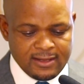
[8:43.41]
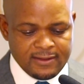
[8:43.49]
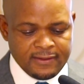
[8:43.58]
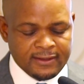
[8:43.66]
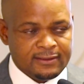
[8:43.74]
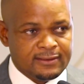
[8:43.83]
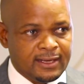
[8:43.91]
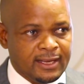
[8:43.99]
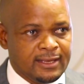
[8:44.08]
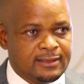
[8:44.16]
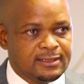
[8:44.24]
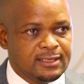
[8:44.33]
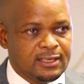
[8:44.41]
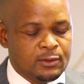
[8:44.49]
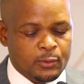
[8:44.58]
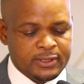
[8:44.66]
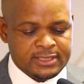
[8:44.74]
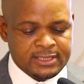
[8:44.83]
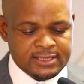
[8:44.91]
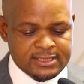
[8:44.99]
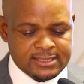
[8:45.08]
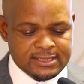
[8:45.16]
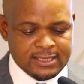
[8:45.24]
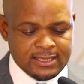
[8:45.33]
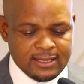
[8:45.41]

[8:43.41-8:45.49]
33 equities,